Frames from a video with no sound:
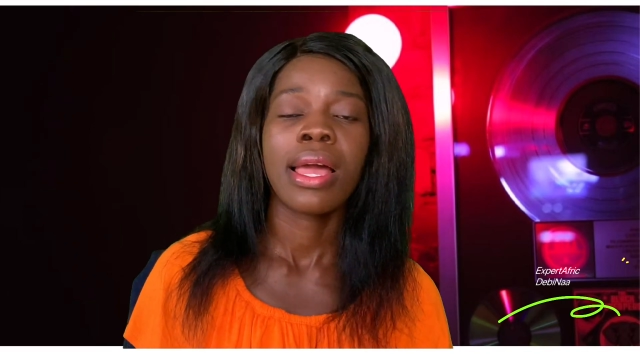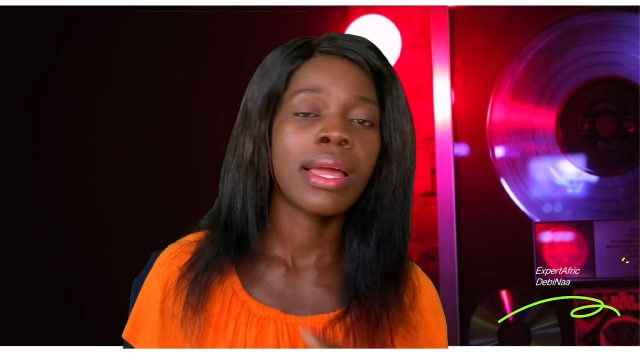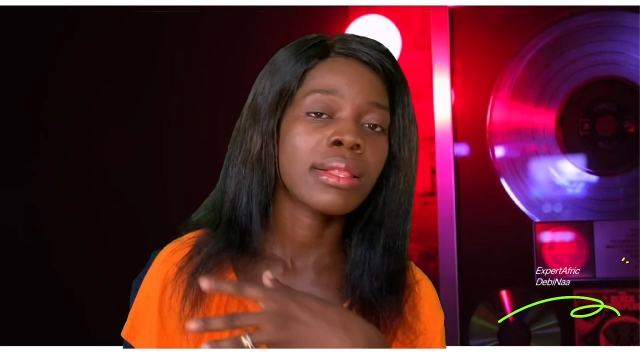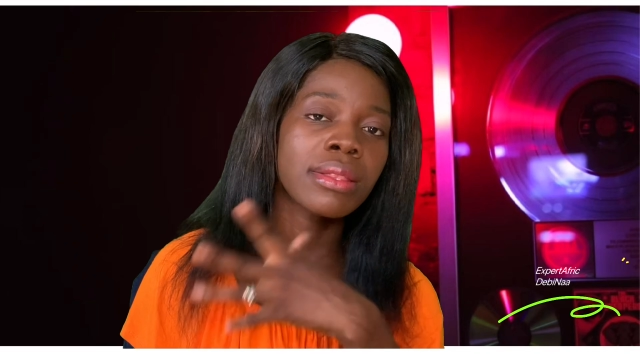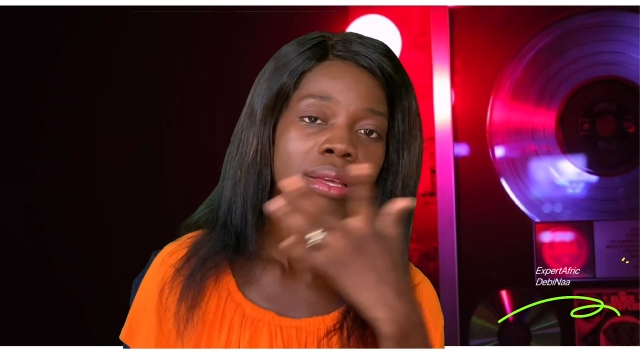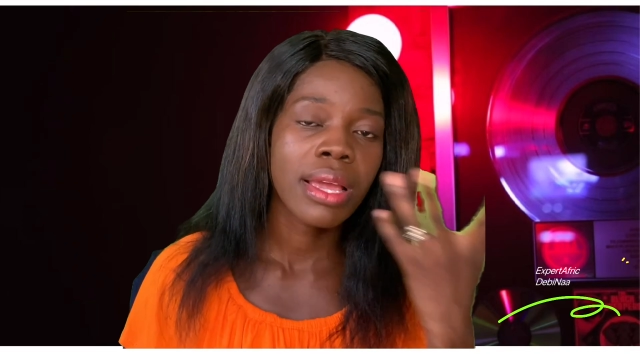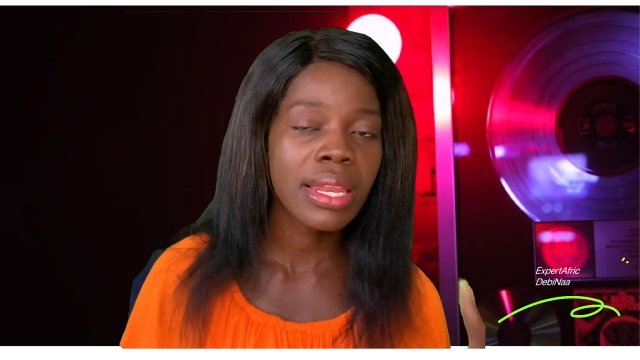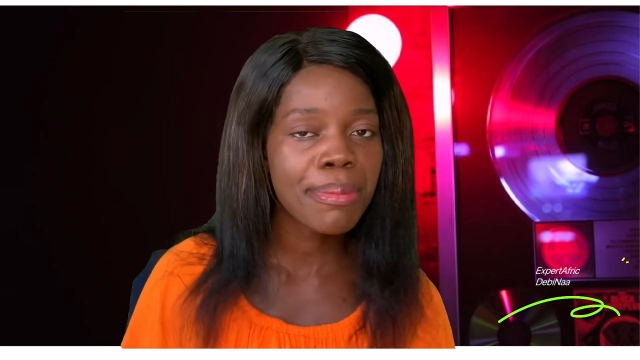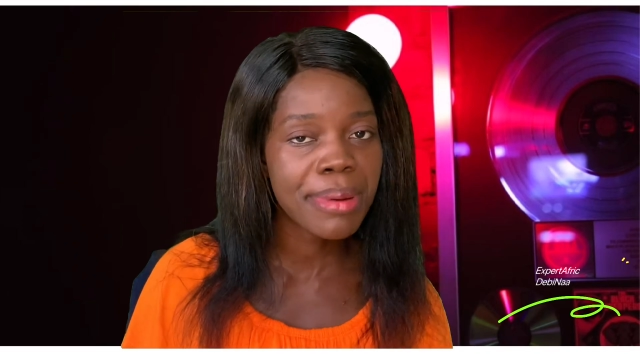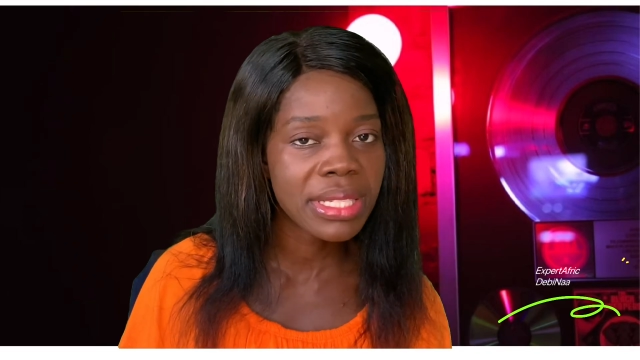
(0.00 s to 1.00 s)
And
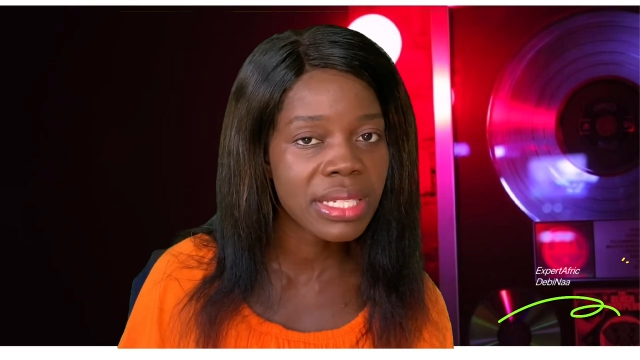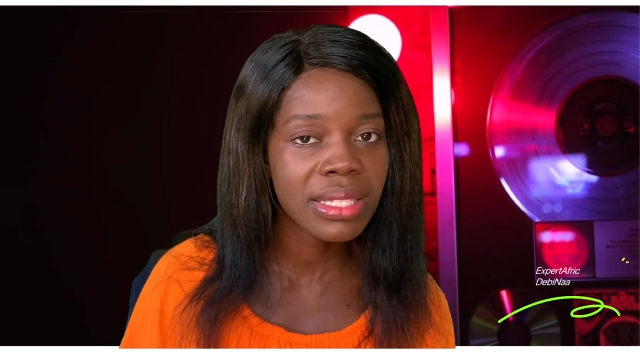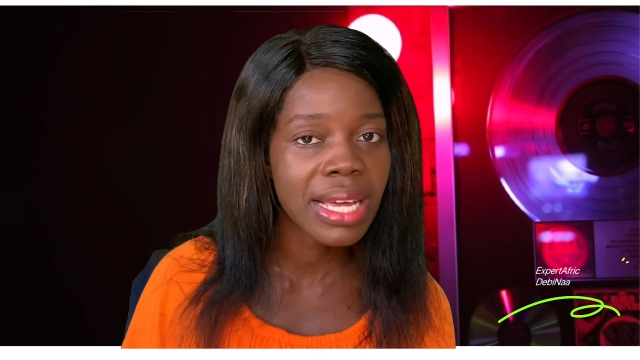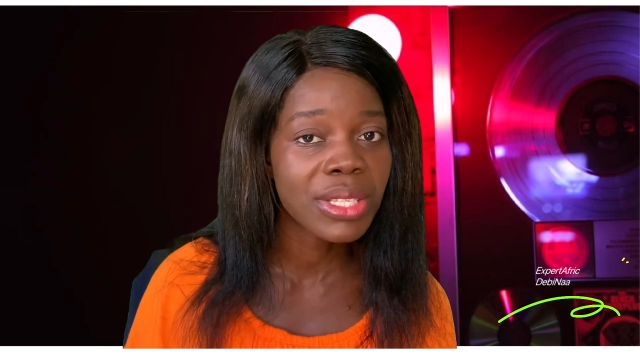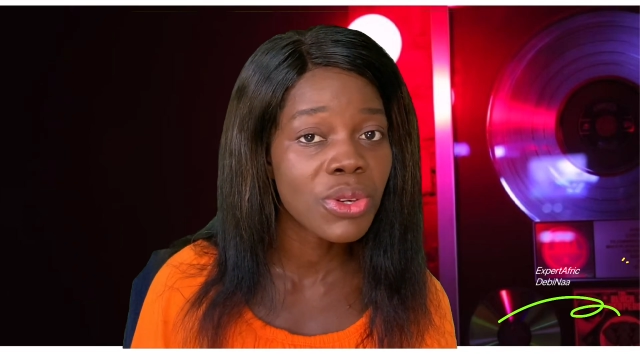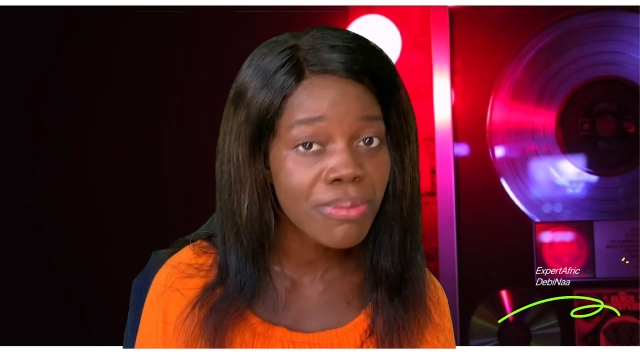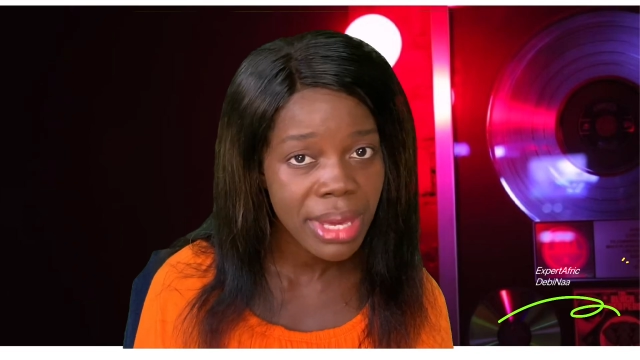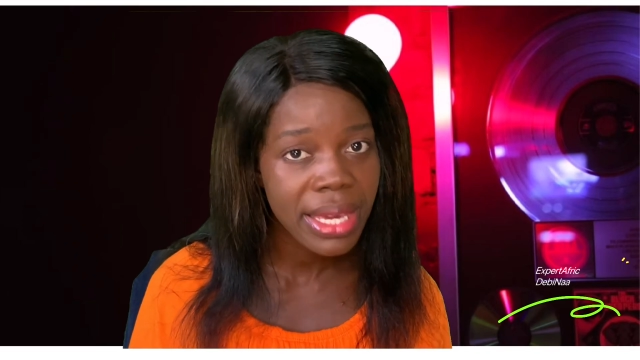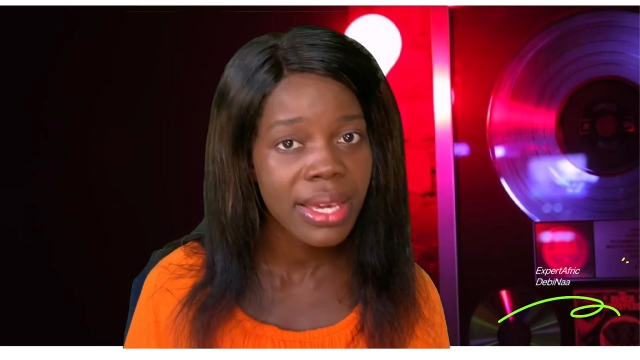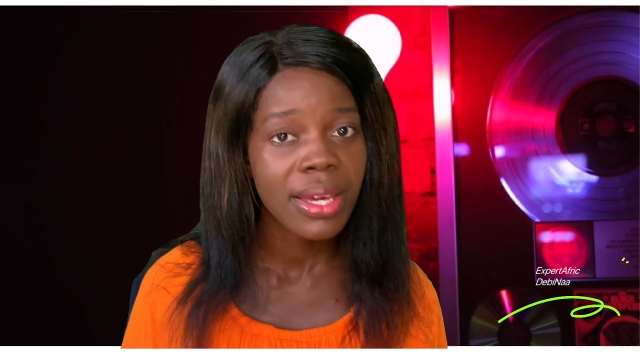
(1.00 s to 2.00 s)
any purchase that you
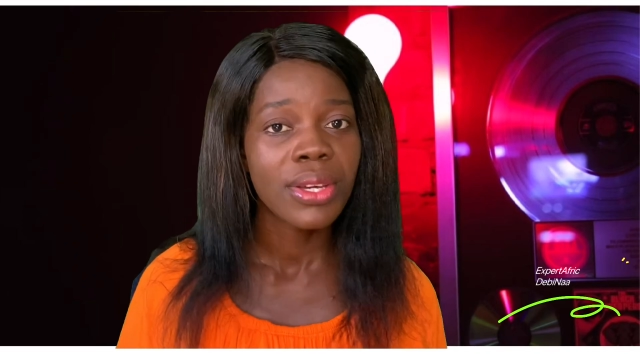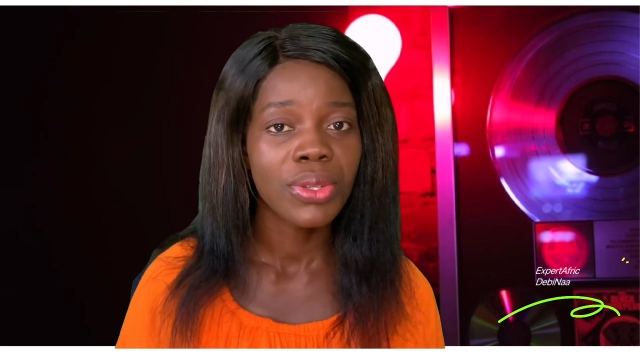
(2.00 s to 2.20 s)
make,